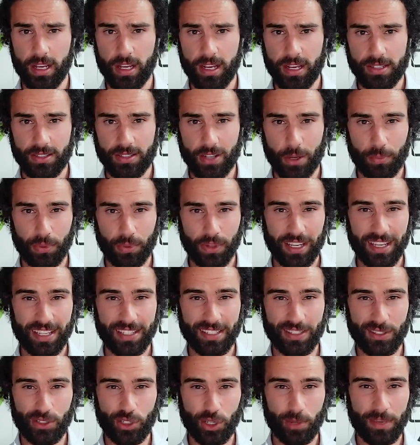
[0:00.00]
So please
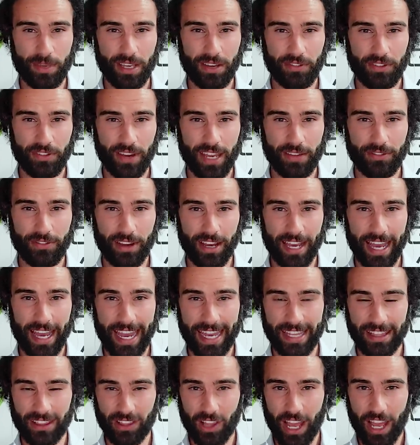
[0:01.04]
do me a favor
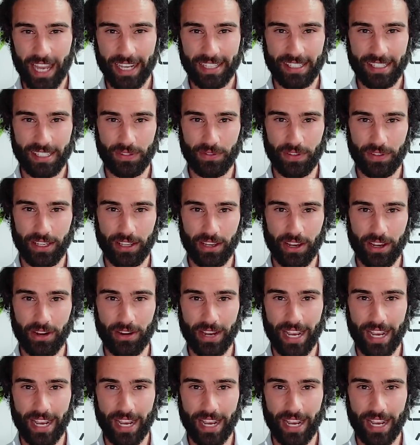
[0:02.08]
and like this video